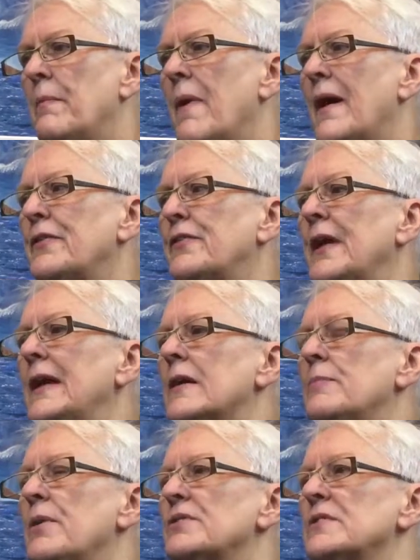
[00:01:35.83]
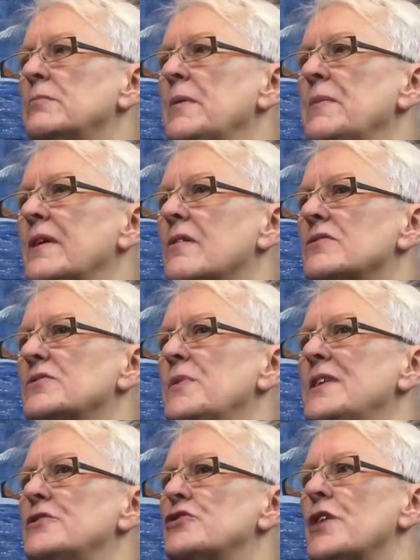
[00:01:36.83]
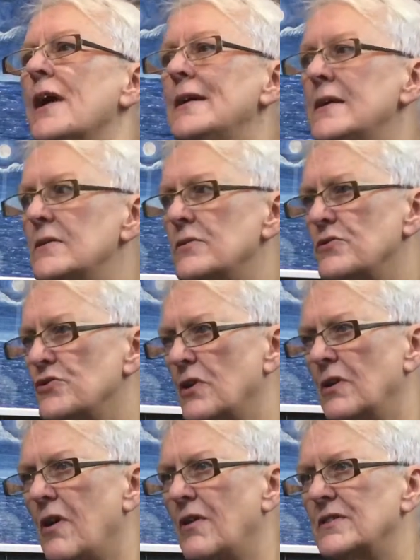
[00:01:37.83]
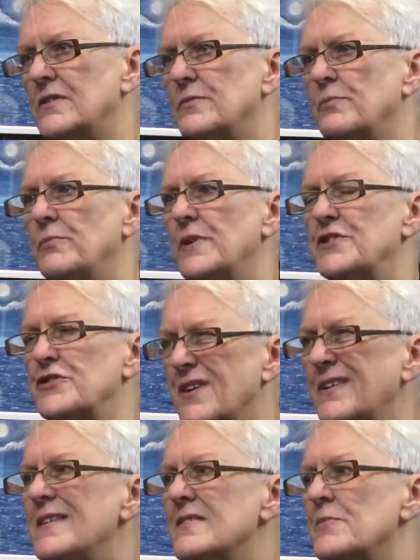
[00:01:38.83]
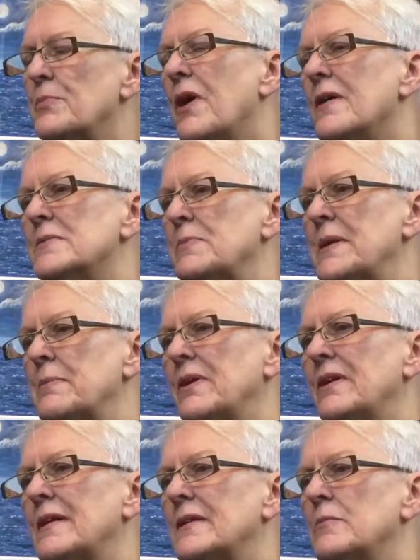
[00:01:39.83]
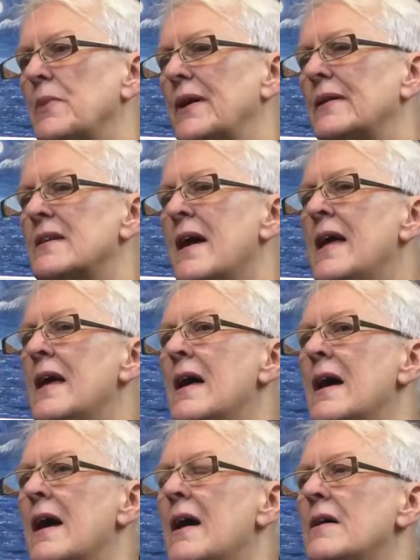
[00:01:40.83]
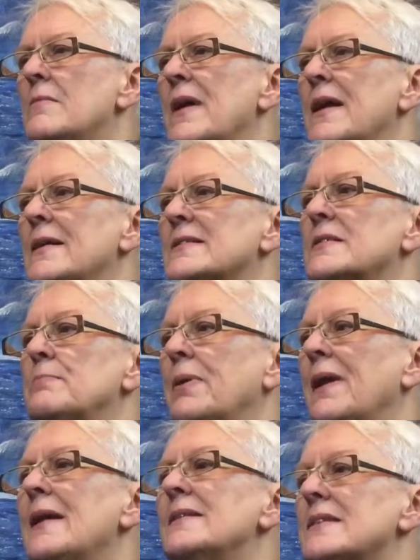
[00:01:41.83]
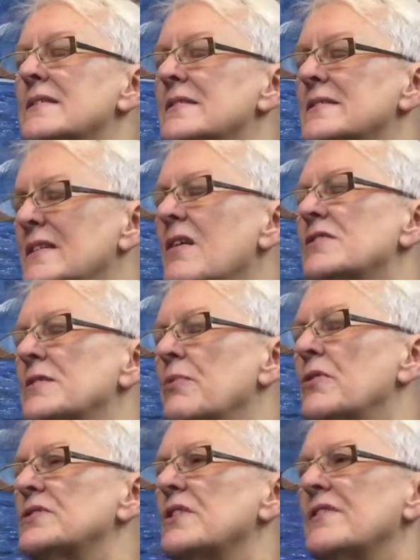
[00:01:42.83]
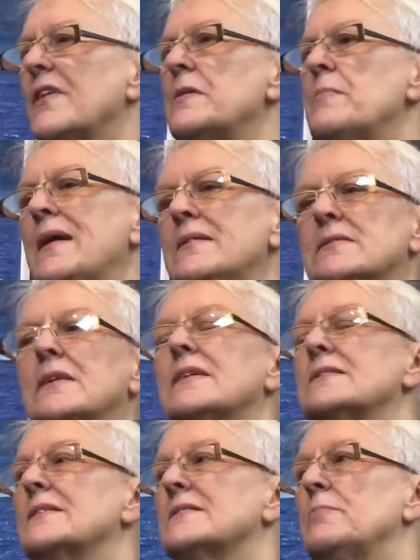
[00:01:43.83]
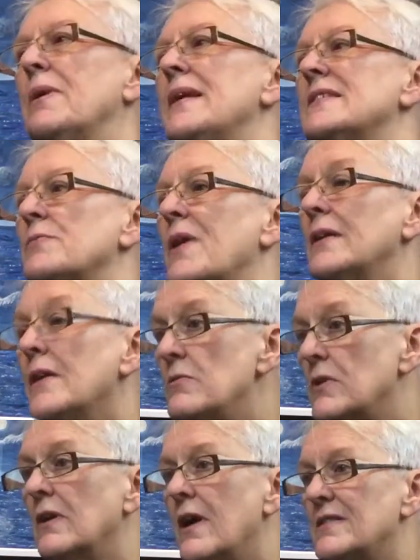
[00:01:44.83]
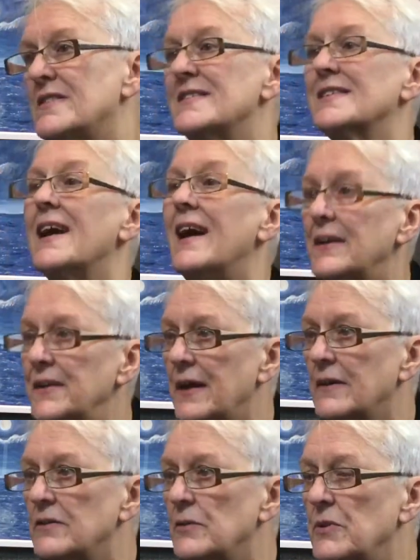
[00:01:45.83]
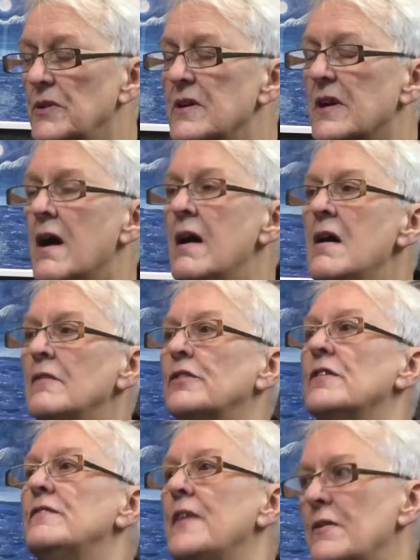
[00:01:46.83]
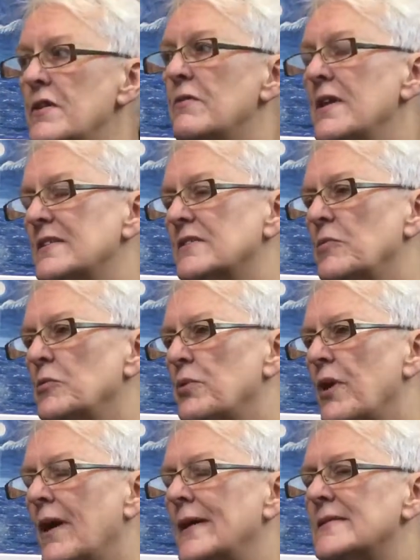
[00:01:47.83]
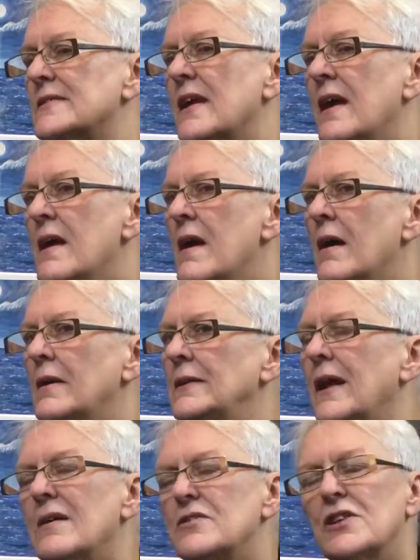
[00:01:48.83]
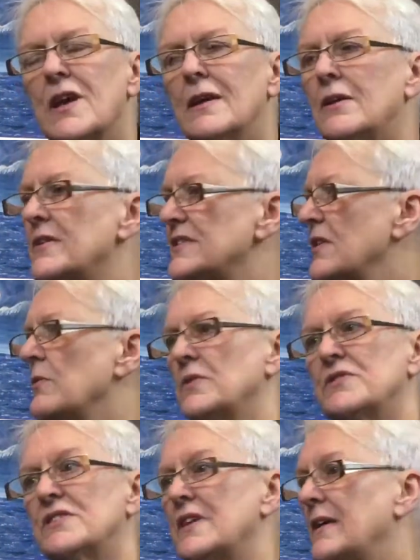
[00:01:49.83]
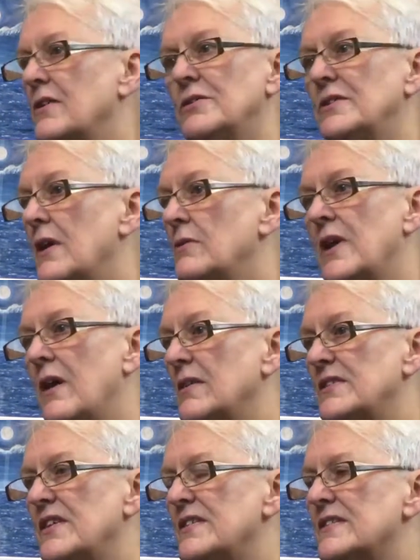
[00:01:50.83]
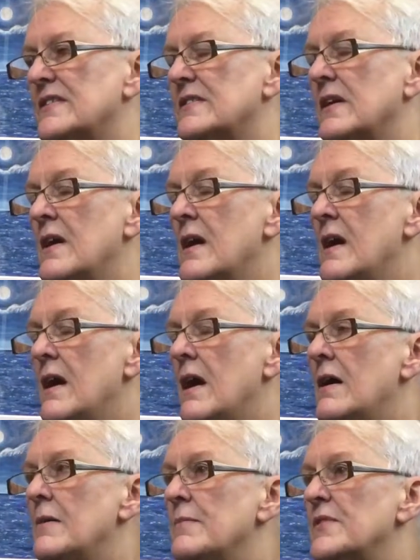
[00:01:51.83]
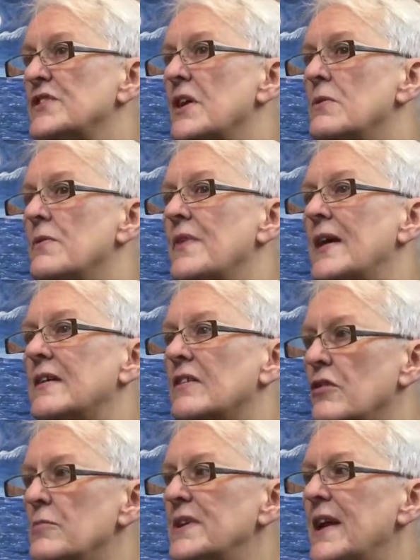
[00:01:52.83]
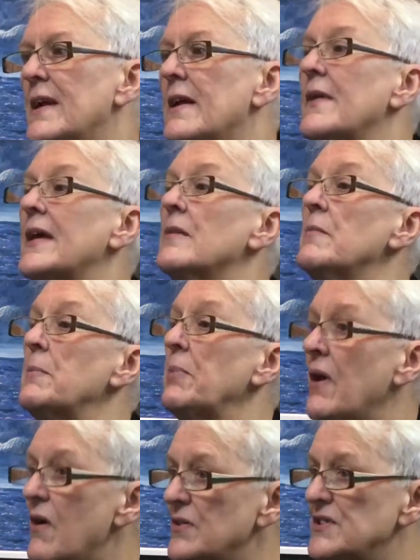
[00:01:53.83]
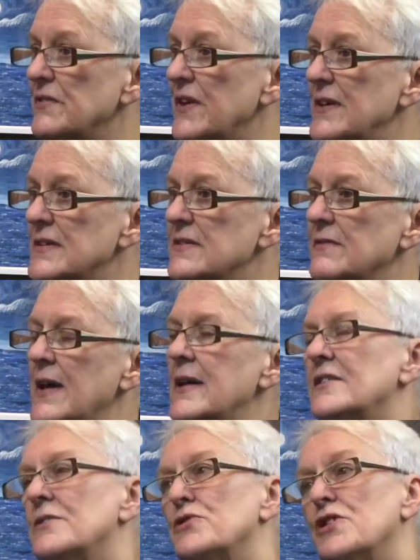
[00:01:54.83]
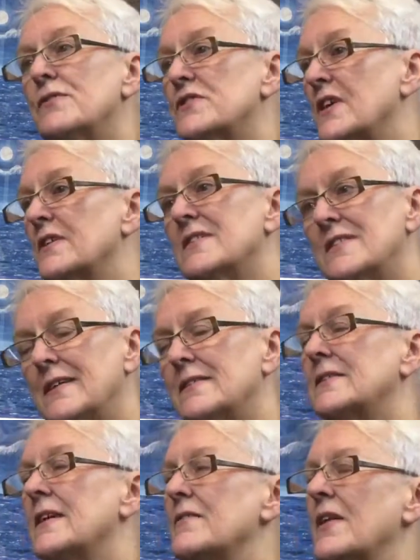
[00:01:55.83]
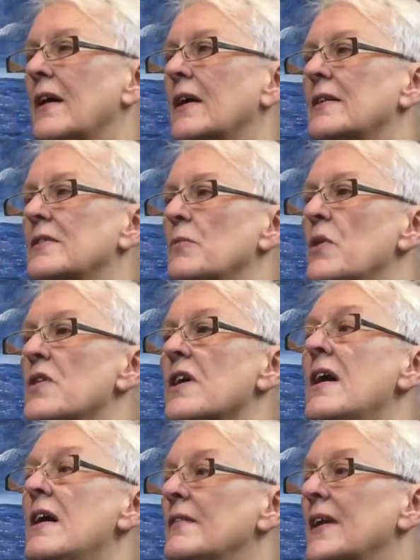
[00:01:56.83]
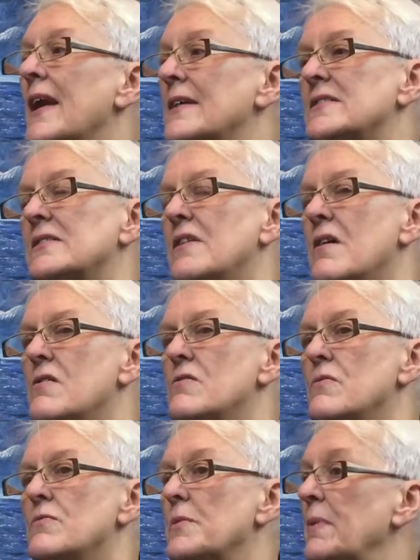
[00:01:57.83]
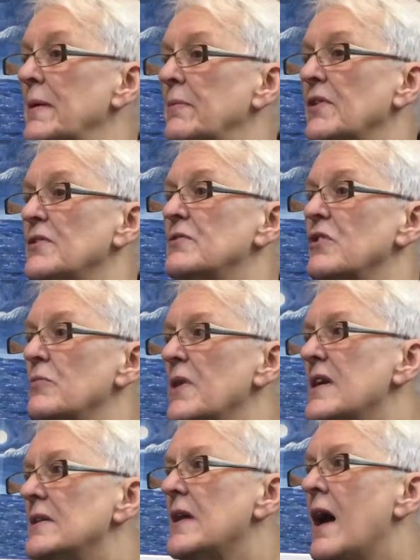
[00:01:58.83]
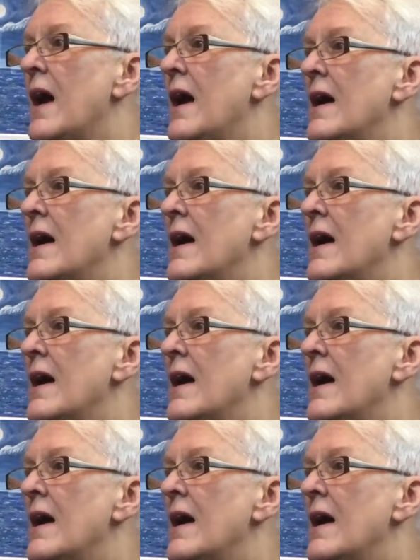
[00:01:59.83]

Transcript: I think possibly because we change a lot. We try and surprise people a little bit. It's a place, as a starting point on the very basics, it's a place where local artists can hang the work for a very reasonable price. Larger galleries don't want to take on their own artists. So they can come in here, they can be part of it. They do shifts on a Saturday if they're hanging their work. They get to know the people who come in.